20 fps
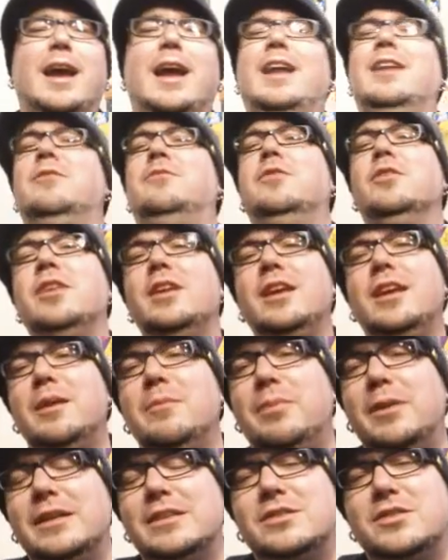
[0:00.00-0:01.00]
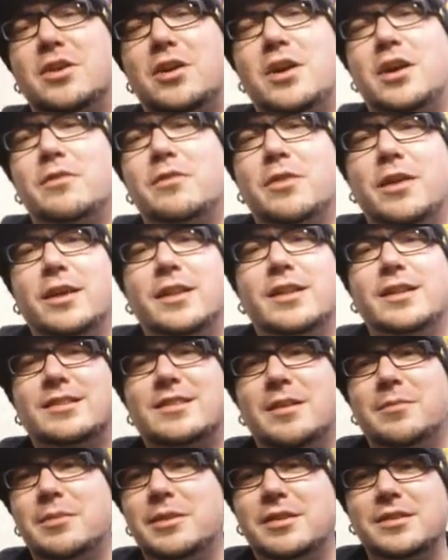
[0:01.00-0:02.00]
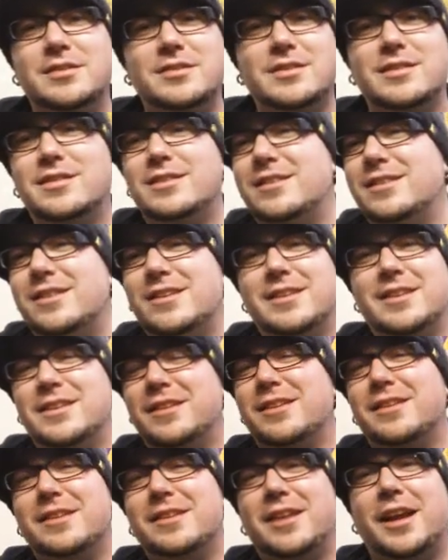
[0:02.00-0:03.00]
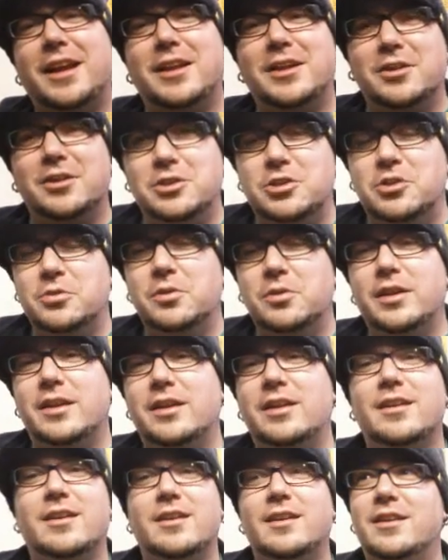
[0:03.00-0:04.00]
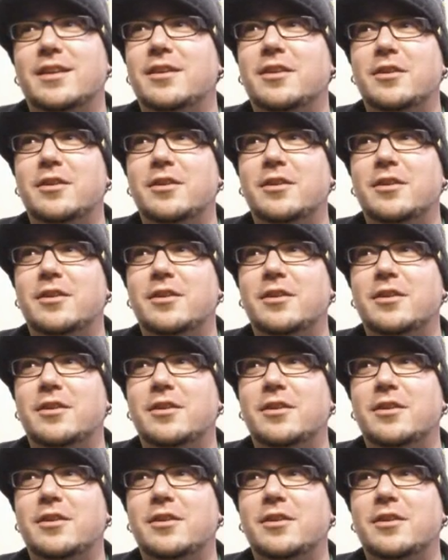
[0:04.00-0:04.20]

And if you're going to get pissed off that somebody's like doing